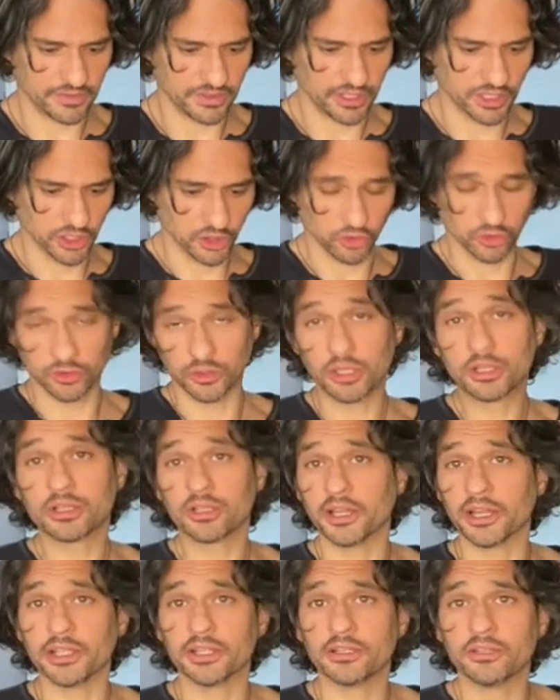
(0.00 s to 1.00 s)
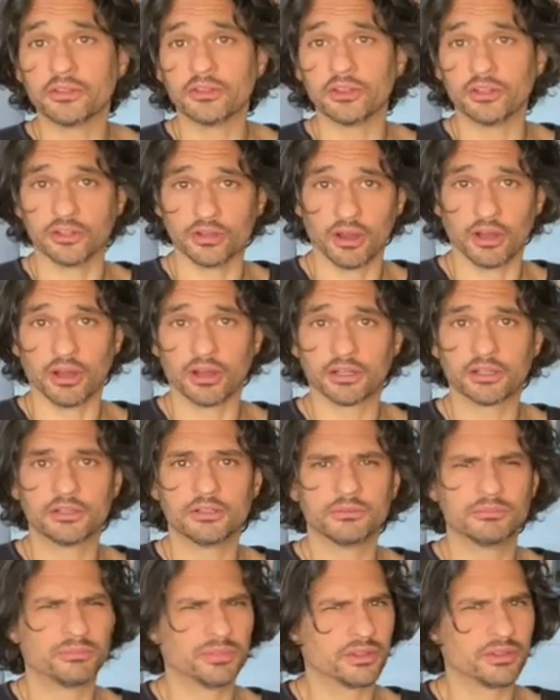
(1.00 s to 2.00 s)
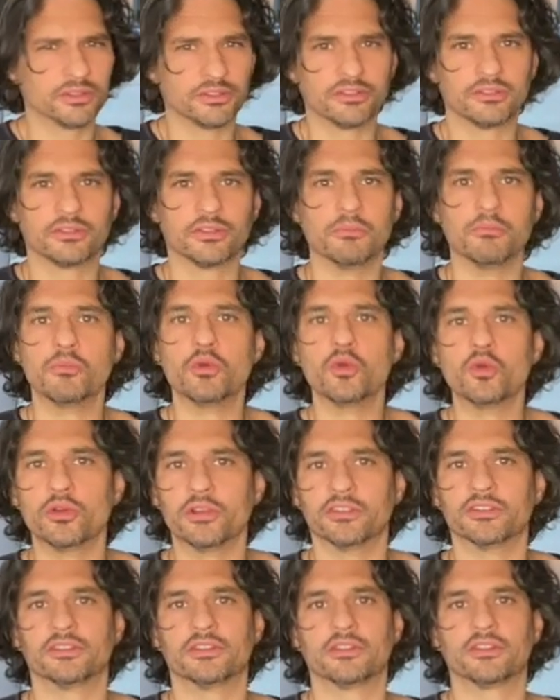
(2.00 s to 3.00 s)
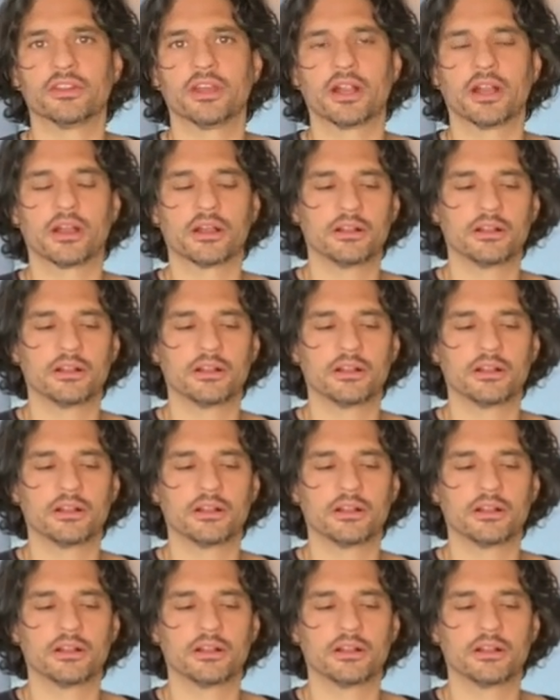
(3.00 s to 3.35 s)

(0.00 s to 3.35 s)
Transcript: It'll look like the dog, but the mood isn't there.